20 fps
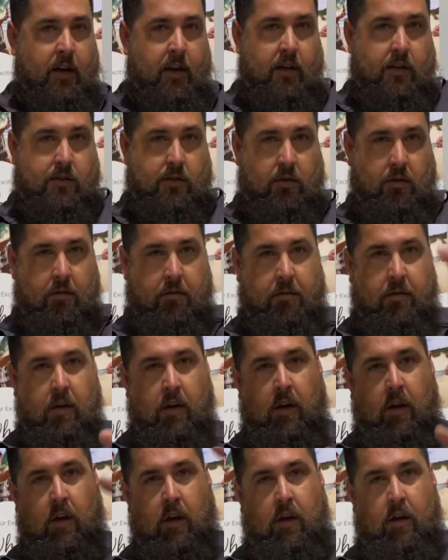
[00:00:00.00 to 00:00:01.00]
sort of
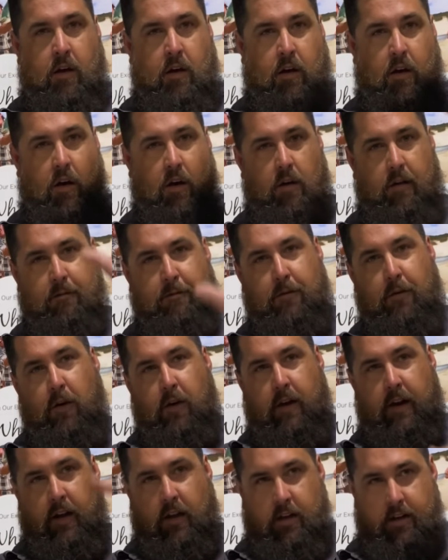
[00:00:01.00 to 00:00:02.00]

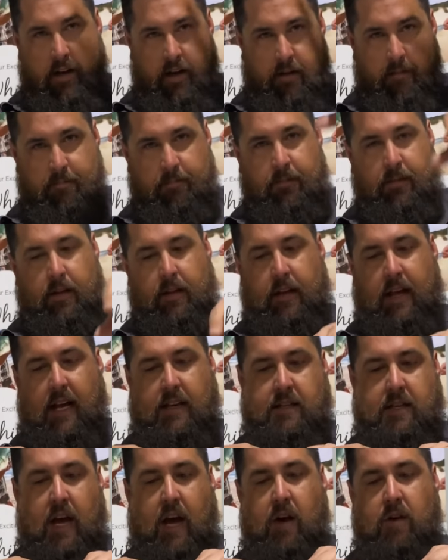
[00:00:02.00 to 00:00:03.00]
vertically.
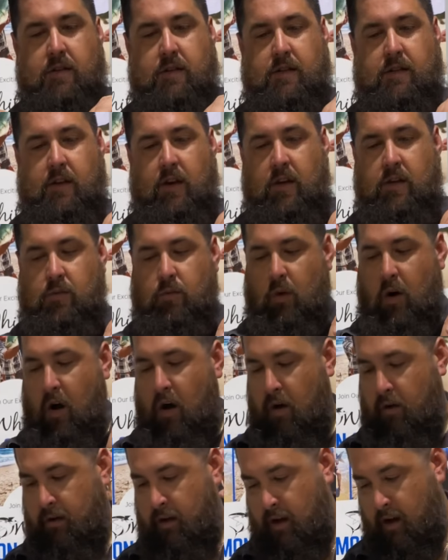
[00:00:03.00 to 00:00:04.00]
That tail just goes
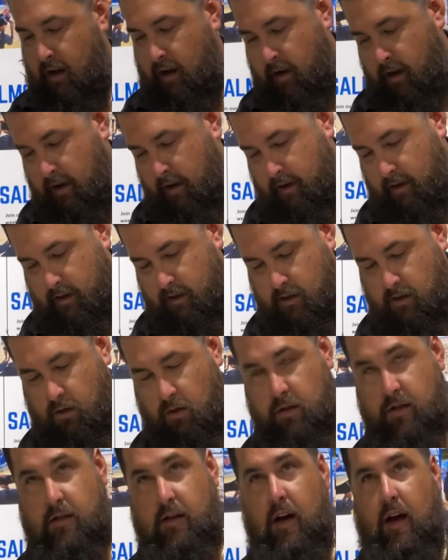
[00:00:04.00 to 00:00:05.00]
wild.
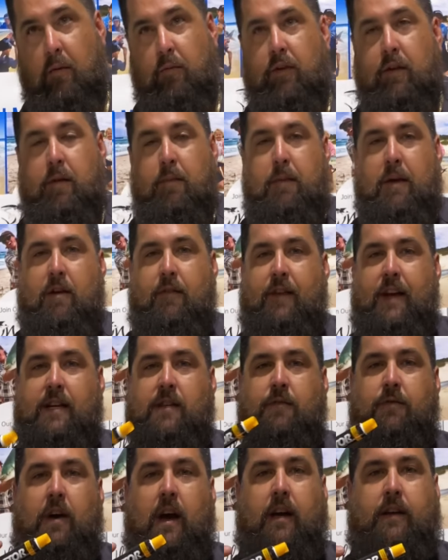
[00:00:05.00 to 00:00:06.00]
sauce it up with a bit of
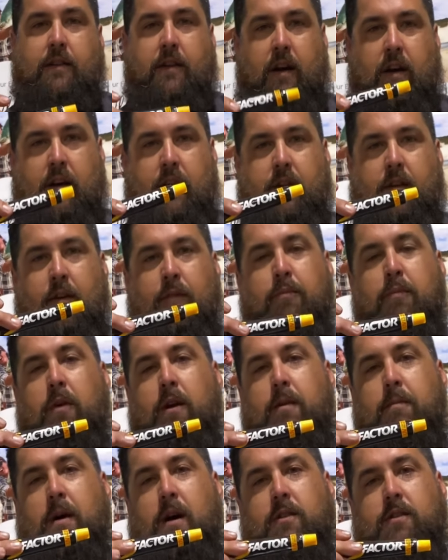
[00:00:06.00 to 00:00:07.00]
S factor, and you're
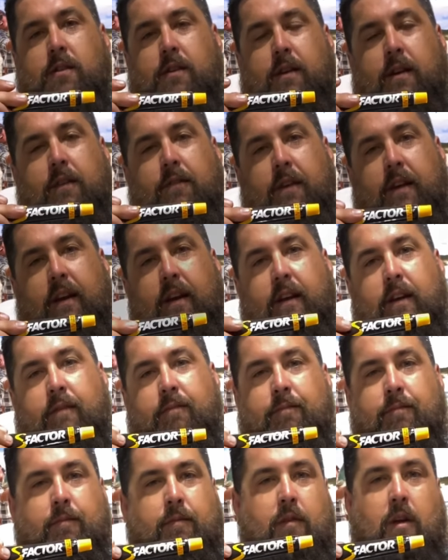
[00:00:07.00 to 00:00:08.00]
pretty much giving
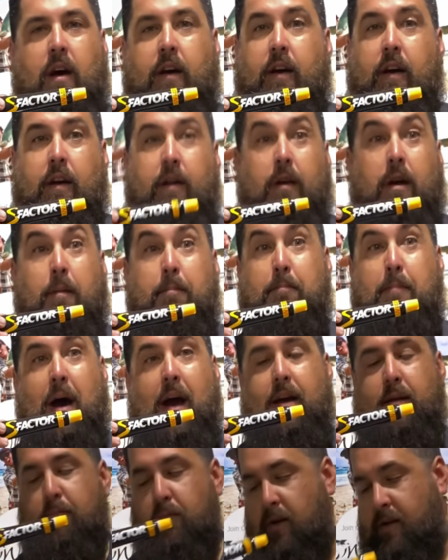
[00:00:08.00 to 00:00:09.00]
like a
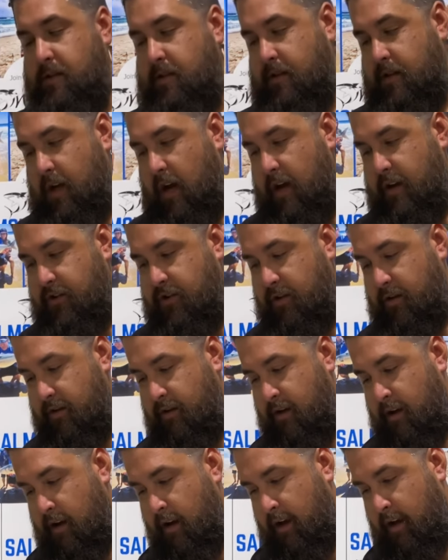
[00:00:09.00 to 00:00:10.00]
bait presentation
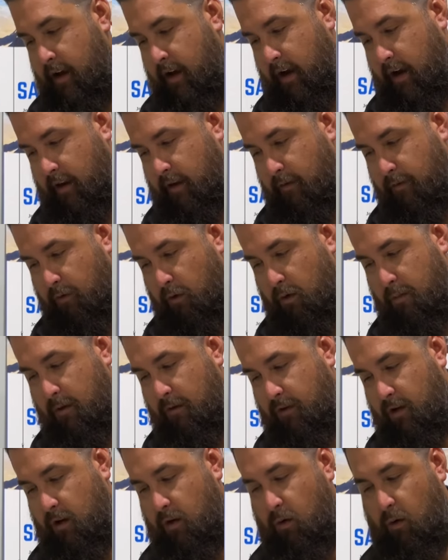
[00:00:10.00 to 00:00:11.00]
in the form of
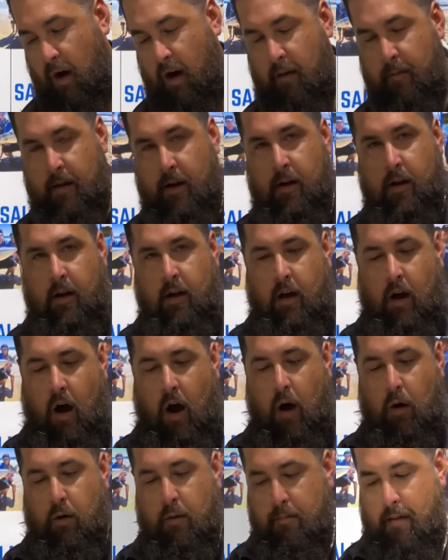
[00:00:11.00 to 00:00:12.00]
a lure.
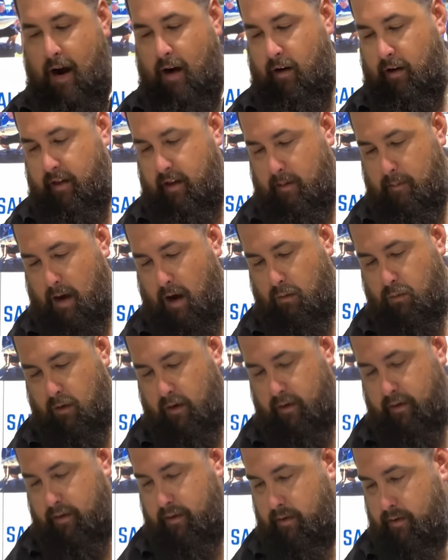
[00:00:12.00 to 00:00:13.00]
I would marry them up
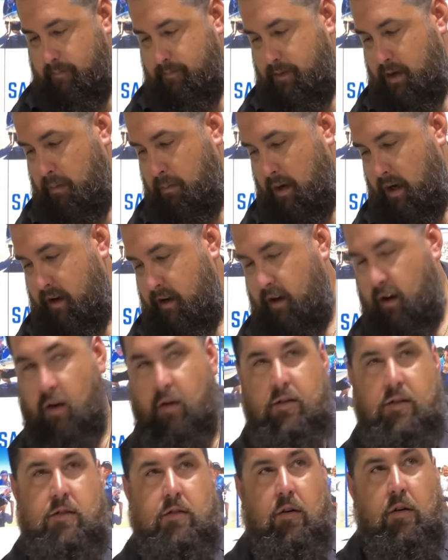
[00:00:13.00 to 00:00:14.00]
with, depending
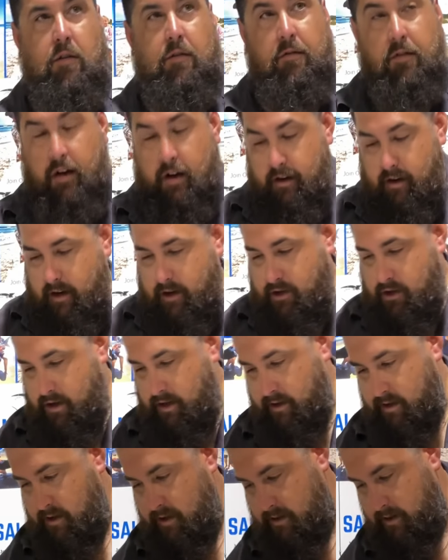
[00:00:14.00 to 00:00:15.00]
on sort of conditions,